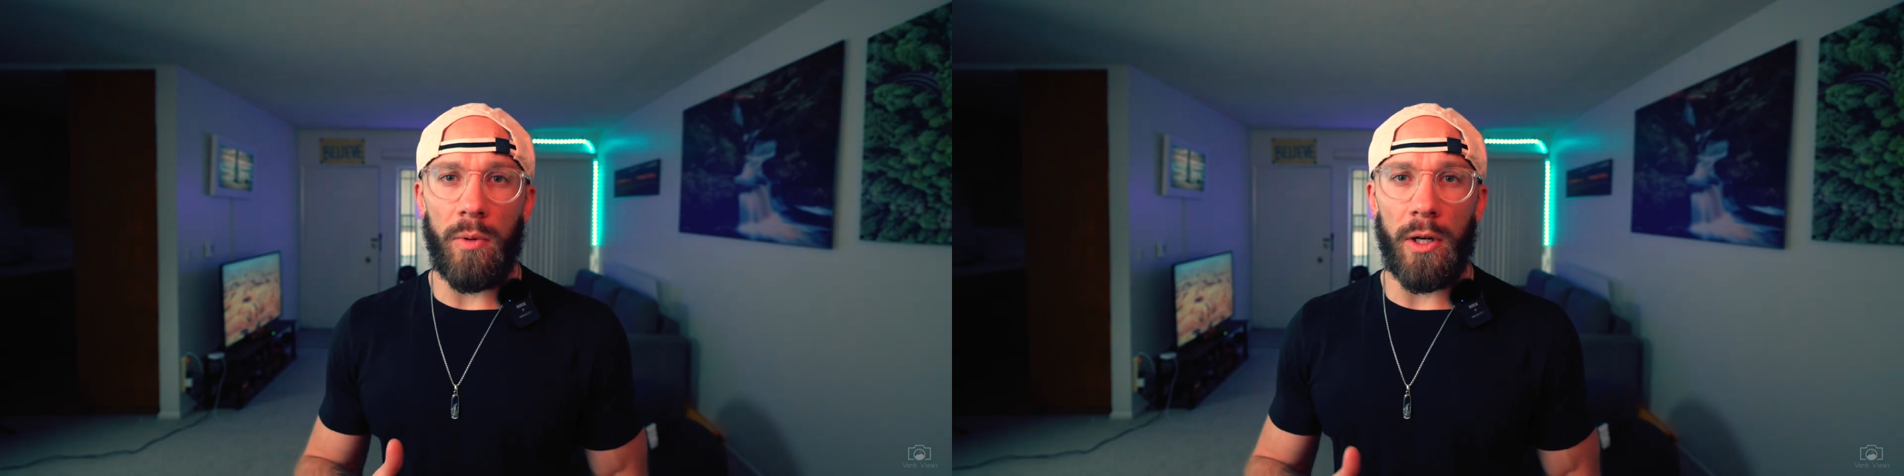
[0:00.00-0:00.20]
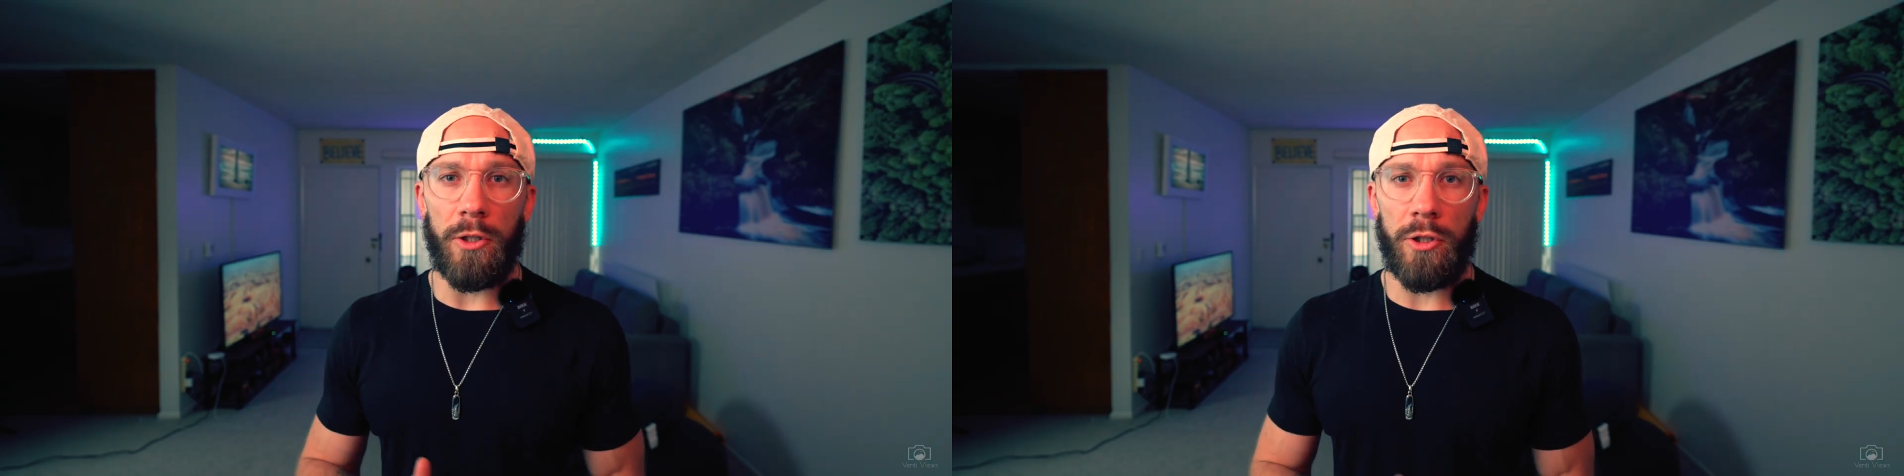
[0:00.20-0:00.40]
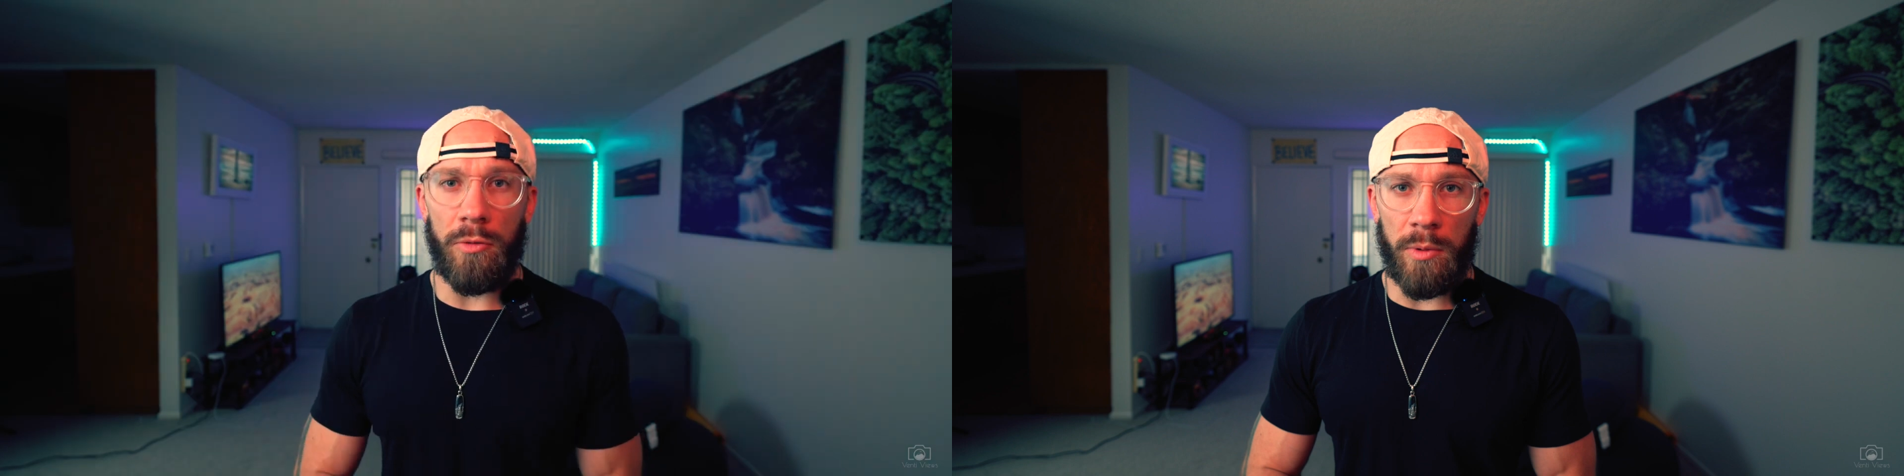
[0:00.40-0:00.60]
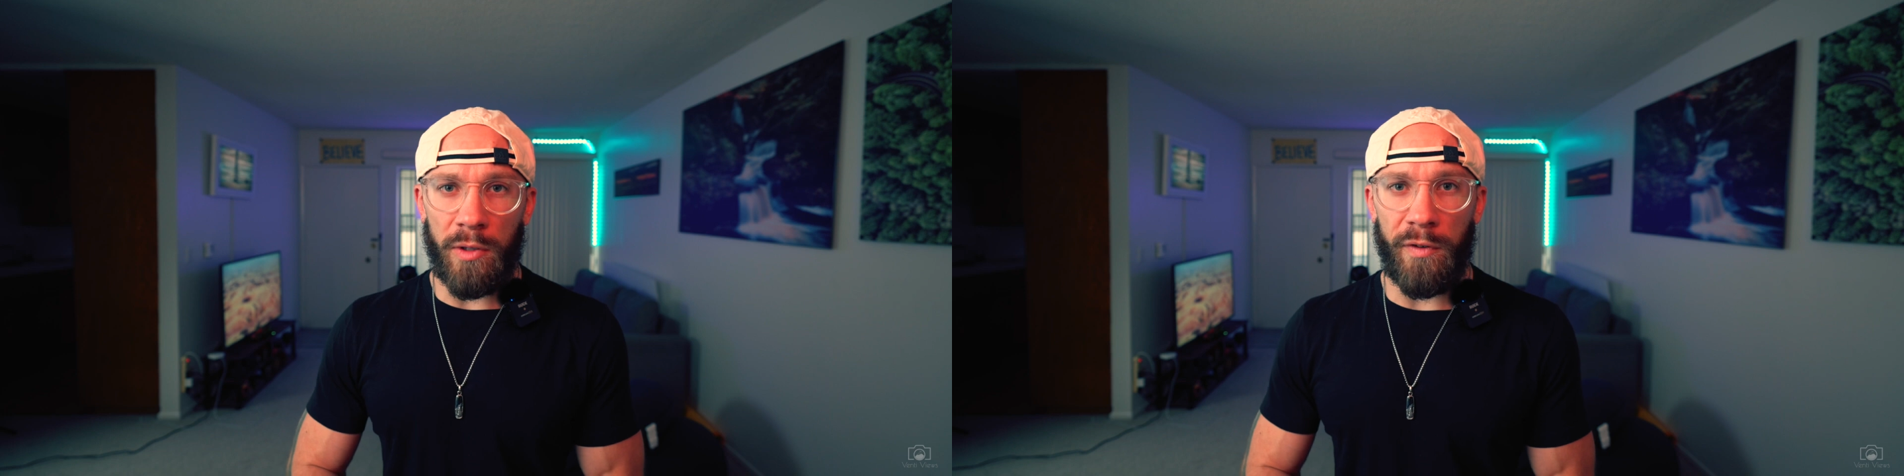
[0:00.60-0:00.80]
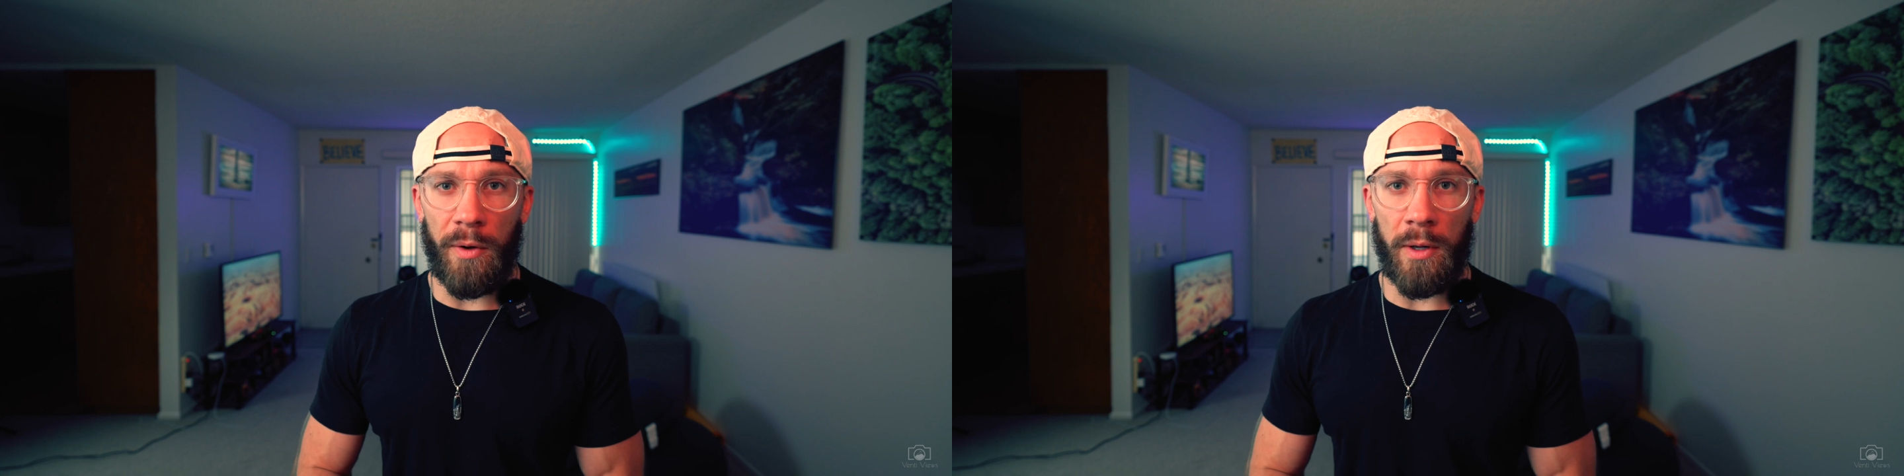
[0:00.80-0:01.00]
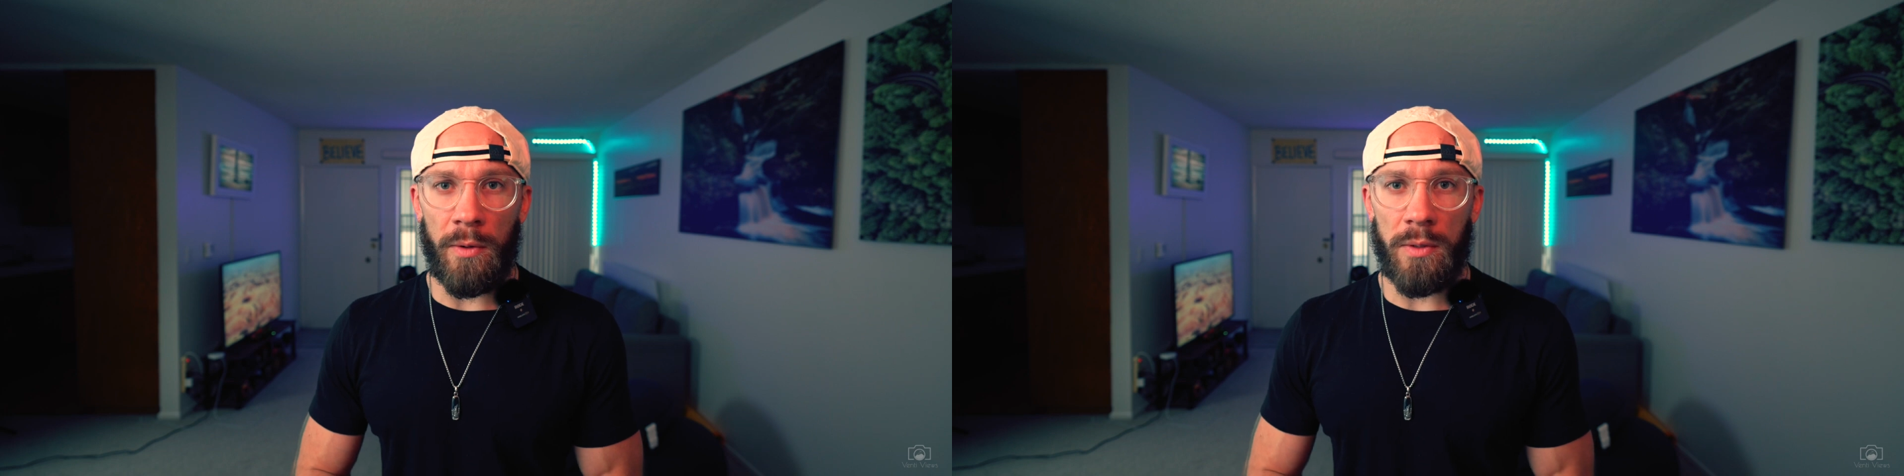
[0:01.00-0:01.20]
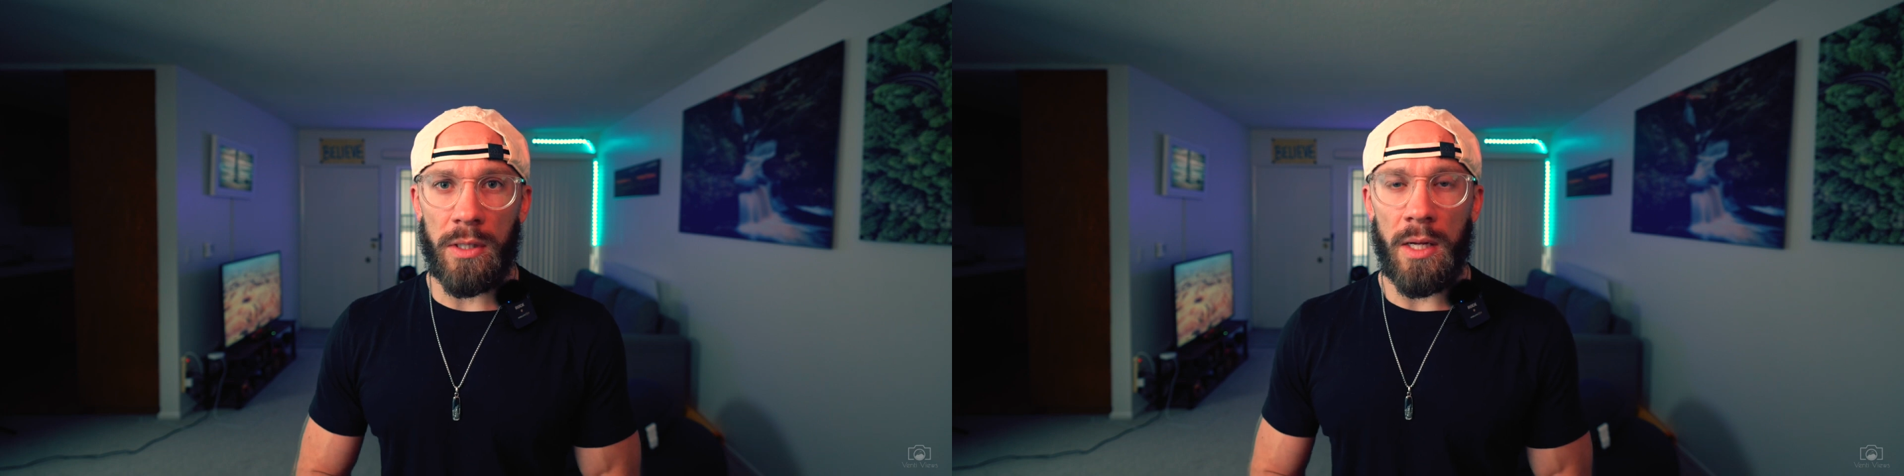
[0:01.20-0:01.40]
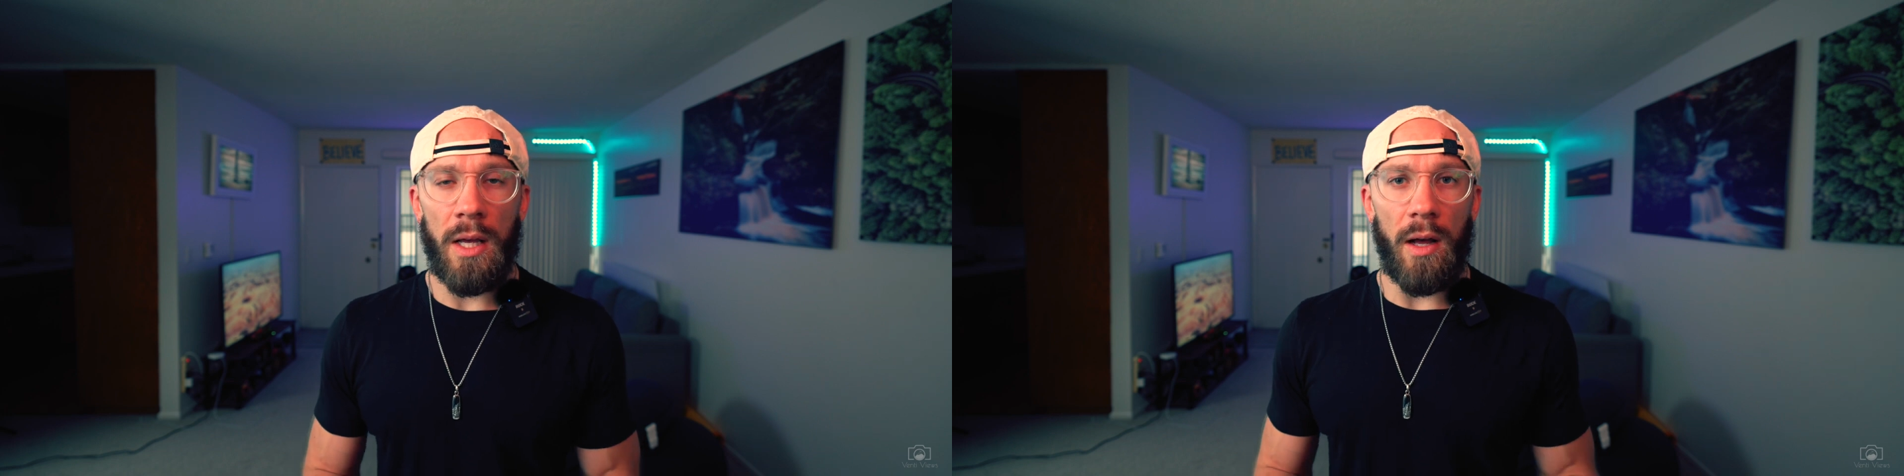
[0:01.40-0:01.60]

we're gonna shoot the photos,